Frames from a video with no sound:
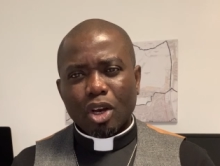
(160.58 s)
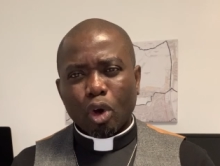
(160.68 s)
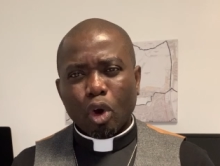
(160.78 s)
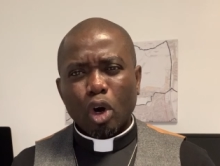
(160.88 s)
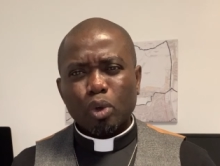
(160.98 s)

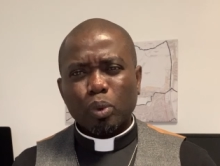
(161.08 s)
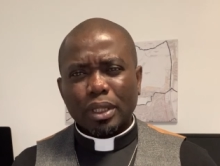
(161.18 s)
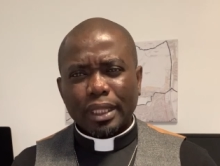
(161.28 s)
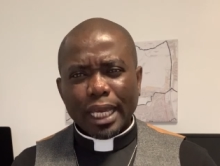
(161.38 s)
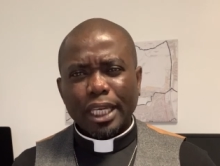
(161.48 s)
God
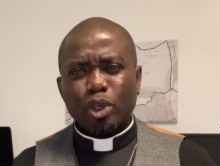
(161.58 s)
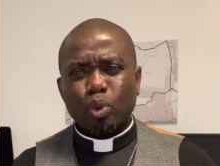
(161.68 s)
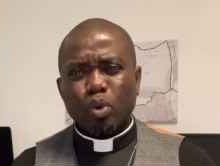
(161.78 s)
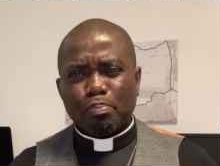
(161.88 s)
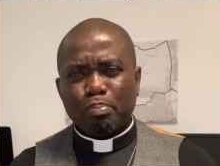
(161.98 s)
will take you
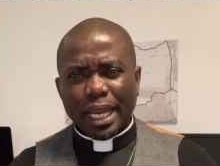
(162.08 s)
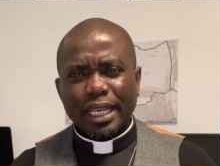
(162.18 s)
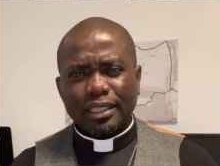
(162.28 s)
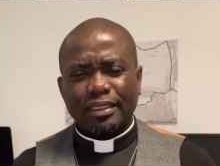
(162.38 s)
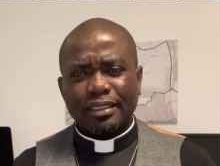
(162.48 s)
to a
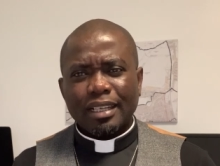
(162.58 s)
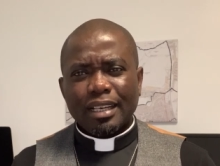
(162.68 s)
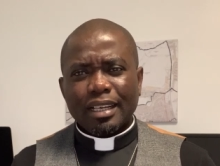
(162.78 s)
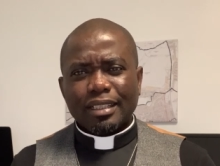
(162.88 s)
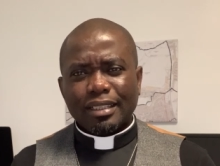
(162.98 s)
place
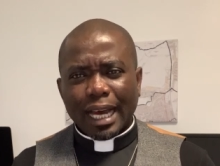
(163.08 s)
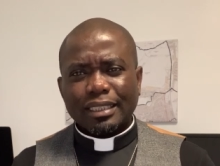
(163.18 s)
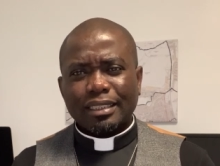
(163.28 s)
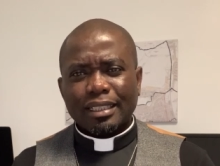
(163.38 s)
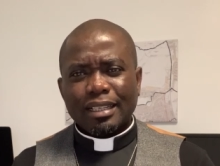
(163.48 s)

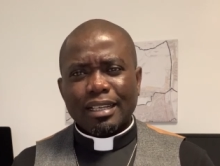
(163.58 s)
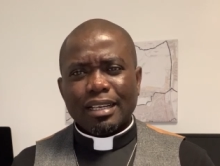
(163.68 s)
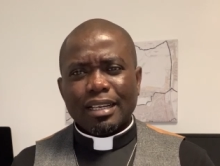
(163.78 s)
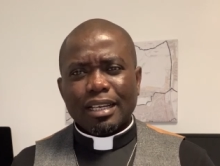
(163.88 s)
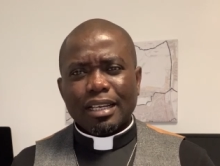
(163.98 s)
that
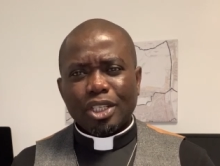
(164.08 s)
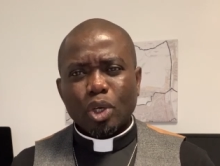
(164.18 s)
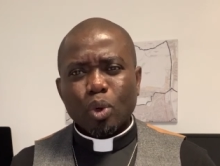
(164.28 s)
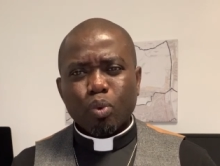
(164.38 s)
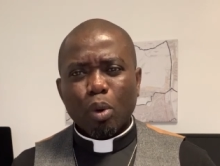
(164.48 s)

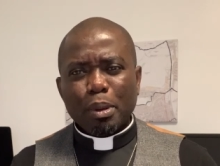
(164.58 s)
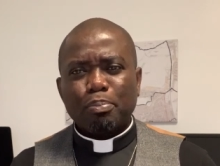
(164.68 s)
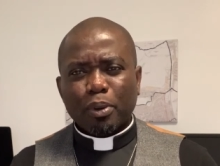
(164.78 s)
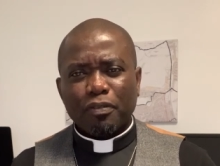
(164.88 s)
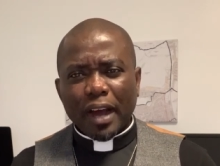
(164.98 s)
you will be
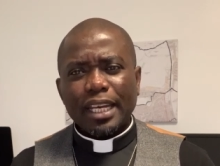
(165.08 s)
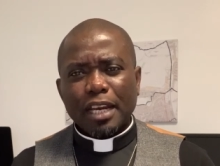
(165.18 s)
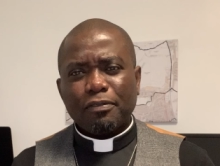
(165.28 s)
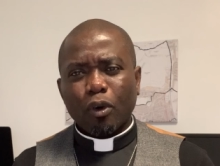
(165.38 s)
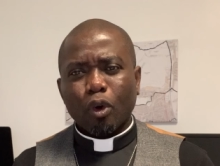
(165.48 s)

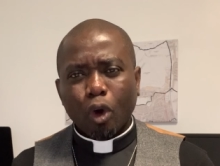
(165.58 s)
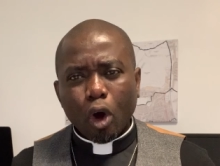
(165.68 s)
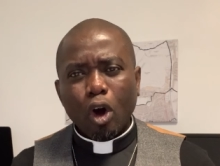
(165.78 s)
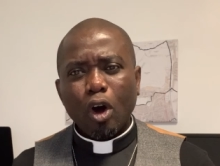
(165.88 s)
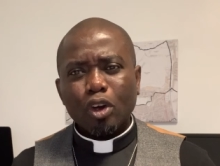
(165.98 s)
provided for.
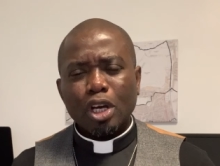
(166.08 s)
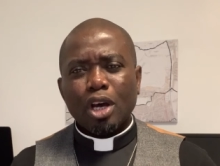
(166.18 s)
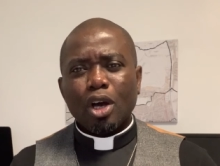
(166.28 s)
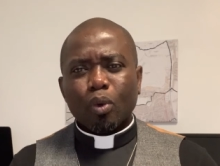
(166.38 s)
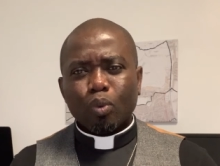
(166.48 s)
God
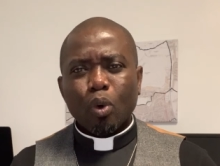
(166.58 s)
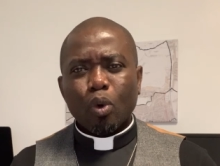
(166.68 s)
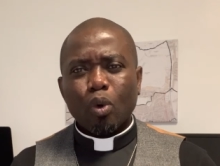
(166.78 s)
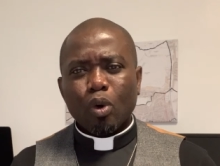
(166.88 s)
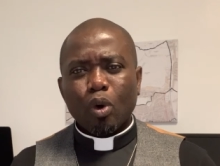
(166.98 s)

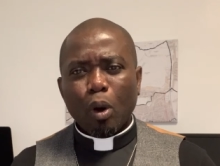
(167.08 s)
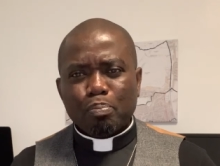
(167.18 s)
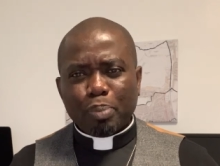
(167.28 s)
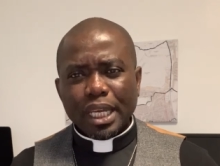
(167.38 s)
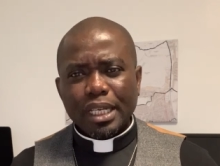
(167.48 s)
will
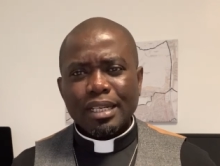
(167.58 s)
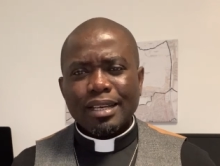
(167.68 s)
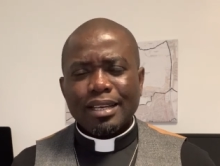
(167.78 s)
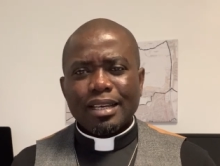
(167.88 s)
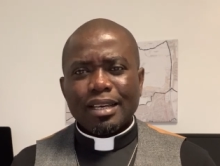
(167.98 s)
open
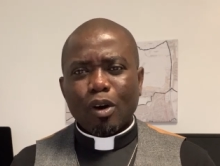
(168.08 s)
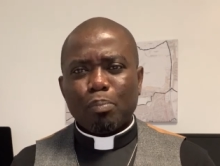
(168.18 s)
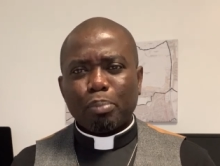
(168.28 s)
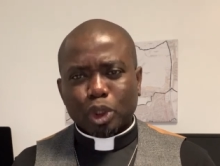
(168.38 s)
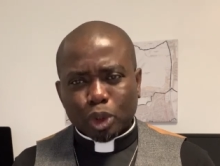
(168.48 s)

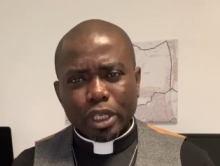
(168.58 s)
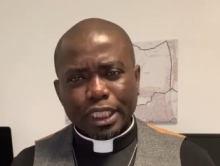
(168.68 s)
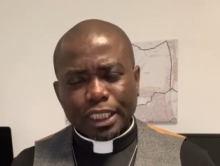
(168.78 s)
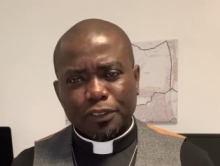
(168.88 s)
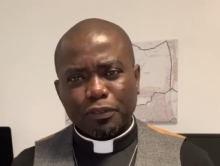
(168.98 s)

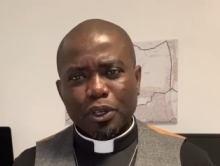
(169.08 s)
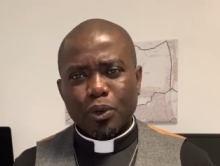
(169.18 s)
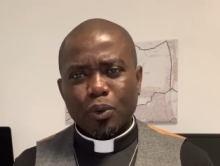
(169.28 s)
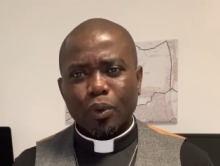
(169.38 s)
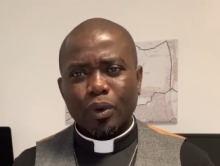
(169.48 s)
opportunities for
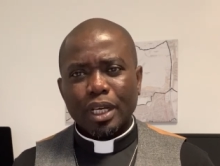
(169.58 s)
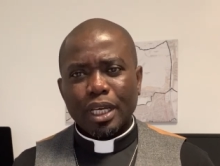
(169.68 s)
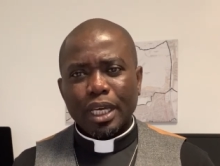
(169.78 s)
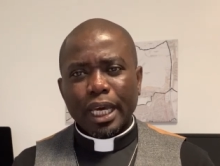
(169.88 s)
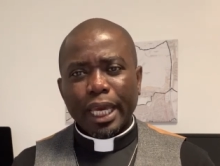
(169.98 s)
you.
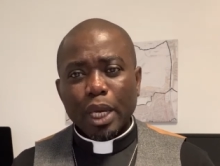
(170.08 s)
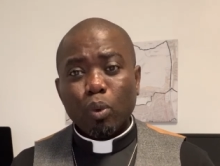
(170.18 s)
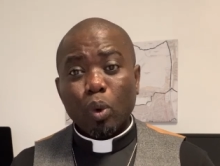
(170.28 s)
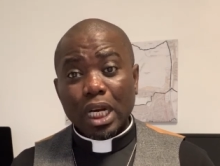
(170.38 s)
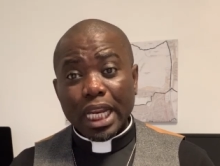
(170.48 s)
He
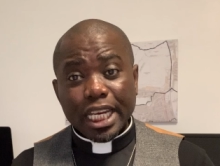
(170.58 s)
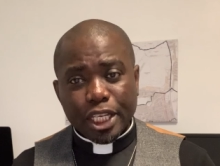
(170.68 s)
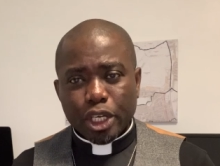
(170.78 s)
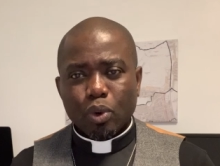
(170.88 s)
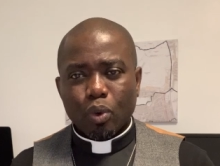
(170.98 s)
will lead
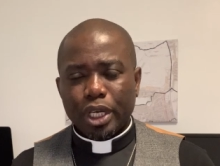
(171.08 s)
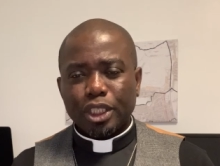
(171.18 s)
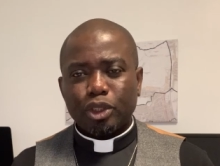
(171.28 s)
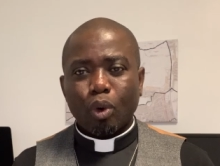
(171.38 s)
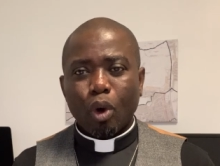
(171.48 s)
you
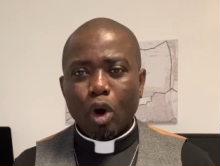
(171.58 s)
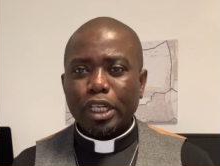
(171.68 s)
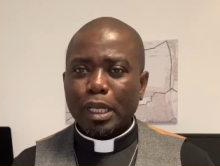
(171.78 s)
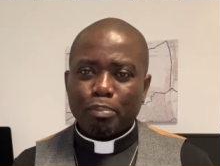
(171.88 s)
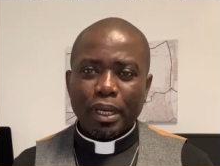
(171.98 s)
into all
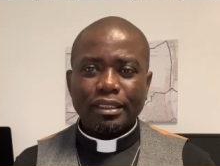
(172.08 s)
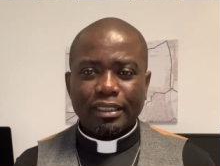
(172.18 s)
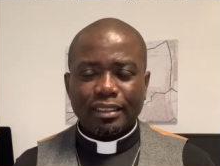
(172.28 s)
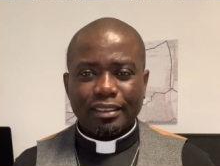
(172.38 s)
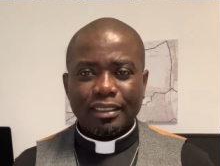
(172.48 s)
the places